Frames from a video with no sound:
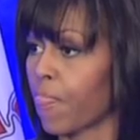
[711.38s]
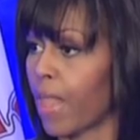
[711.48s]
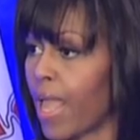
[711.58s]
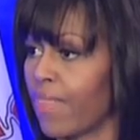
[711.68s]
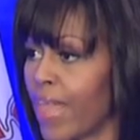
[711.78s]

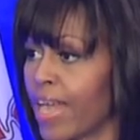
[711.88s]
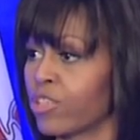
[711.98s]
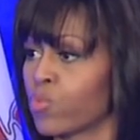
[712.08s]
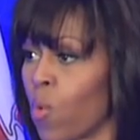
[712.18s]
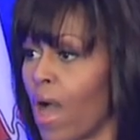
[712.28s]
And that
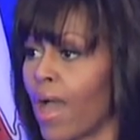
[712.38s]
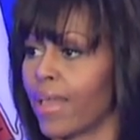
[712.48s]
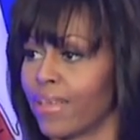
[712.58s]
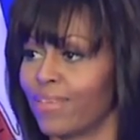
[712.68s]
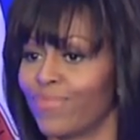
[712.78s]
is
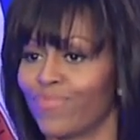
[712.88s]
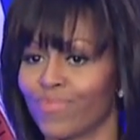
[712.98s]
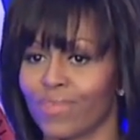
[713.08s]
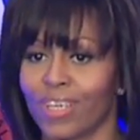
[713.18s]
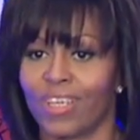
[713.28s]
why
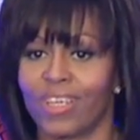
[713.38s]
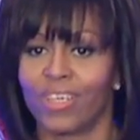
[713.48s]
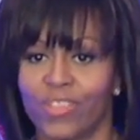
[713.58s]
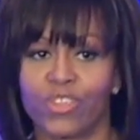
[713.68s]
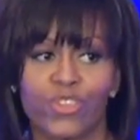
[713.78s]

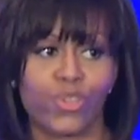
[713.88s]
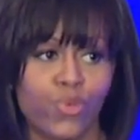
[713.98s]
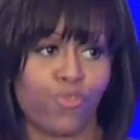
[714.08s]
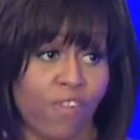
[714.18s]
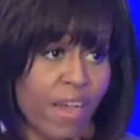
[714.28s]
this
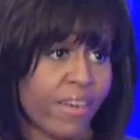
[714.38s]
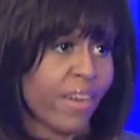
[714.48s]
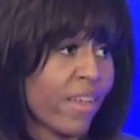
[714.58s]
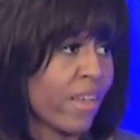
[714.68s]
new fund